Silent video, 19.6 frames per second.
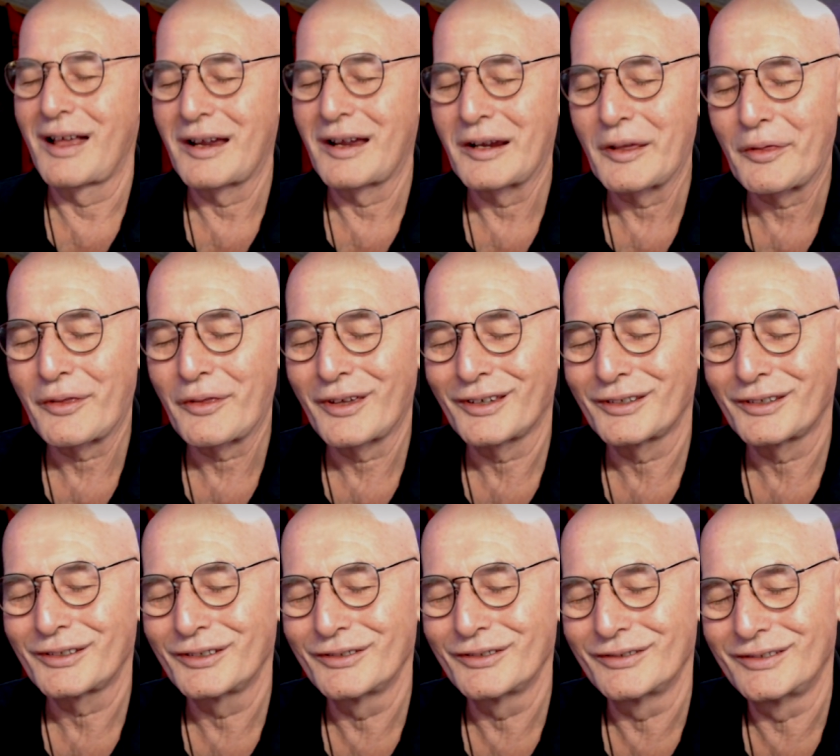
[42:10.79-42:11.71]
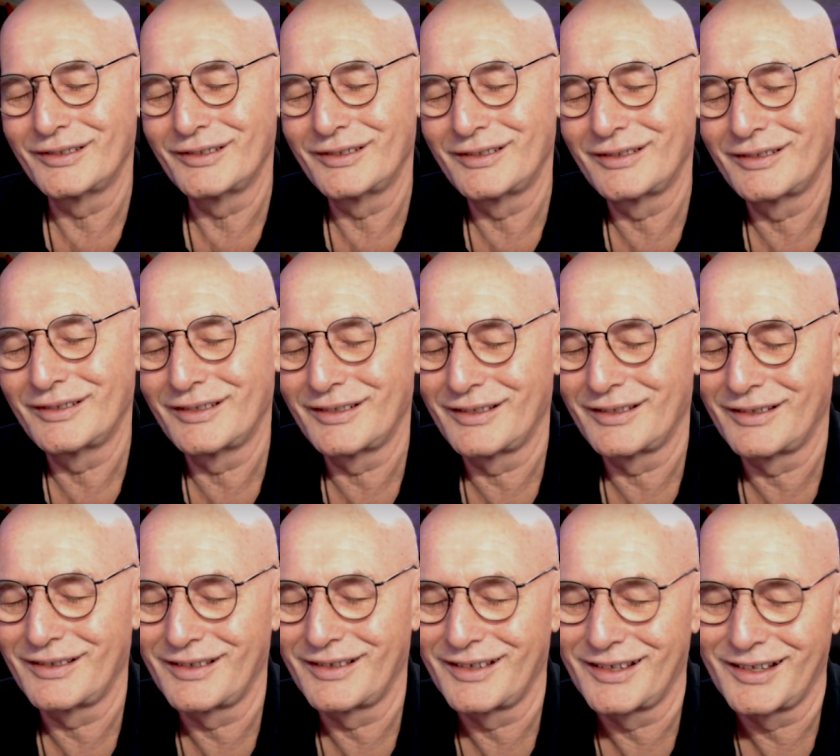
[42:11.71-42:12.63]
I thank you.
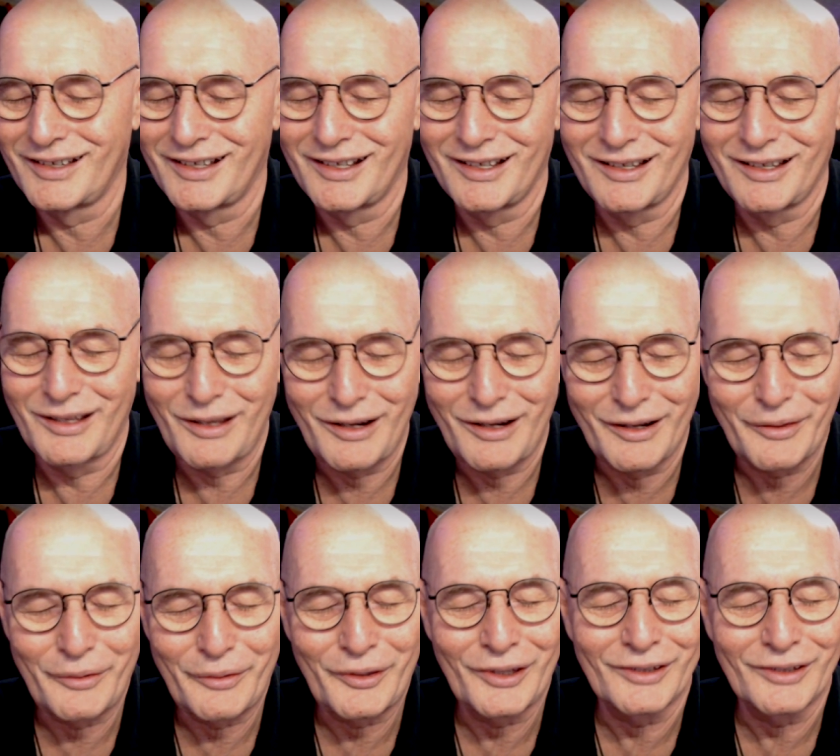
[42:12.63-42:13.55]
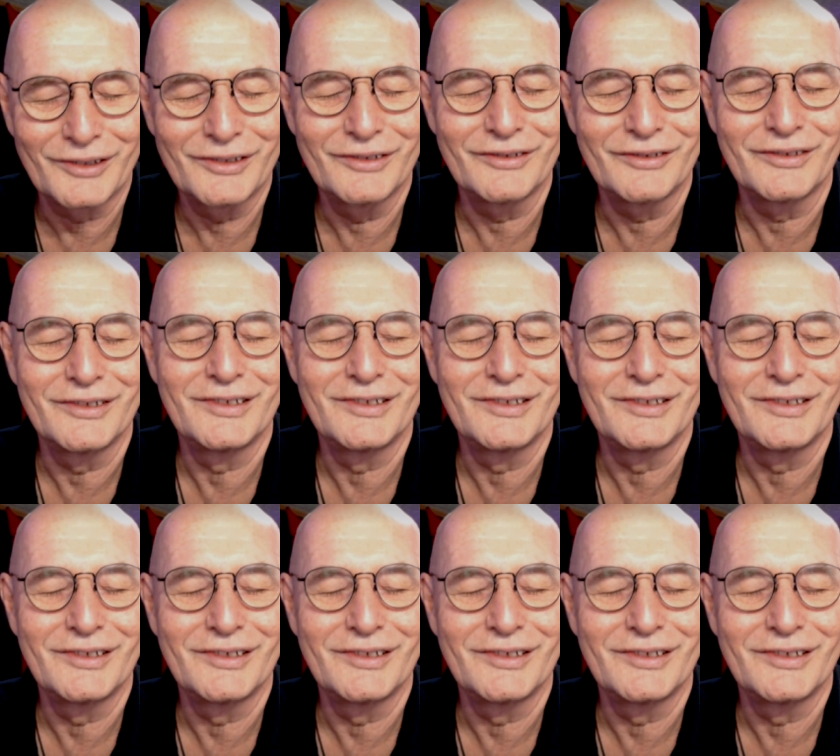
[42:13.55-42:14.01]
I thank you.